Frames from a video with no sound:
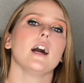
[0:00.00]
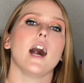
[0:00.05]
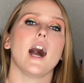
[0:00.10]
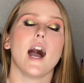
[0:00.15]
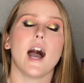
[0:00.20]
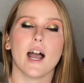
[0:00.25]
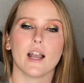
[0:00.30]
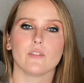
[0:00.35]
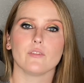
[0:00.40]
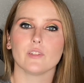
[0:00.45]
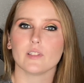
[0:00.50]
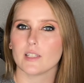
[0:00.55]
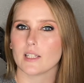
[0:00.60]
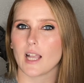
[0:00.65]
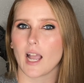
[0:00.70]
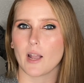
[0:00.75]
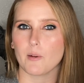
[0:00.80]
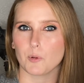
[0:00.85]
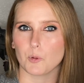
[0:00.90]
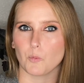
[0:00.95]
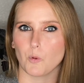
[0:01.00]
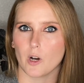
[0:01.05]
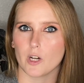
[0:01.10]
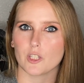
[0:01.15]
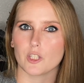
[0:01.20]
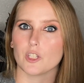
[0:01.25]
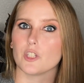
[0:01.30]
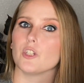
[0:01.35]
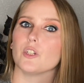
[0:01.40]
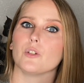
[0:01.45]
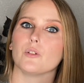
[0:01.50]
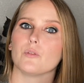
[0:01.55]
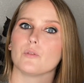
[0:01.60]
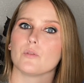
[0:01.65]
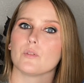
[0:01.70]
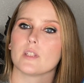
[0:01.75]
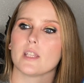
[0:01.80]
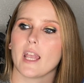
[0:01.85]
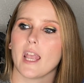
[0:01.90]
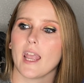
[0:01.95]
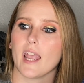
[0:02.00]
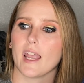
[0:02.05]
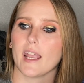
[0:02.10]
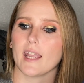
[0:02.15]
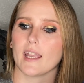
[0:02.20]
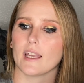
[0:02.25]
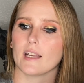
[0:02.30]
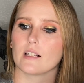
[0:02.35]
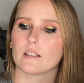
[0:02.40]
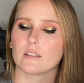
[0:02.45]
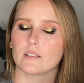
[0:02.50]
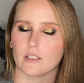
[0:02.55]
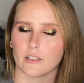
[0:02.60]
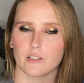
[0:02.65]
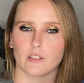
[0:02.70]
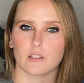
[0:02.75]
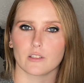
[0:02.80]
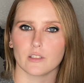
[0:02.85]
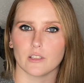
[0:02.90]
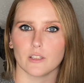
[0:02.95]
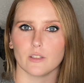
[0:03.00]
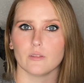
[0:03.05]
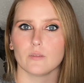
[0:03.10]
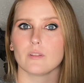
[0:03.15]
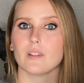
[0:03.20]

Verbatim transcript: I feel like I would want to use a glitter glue.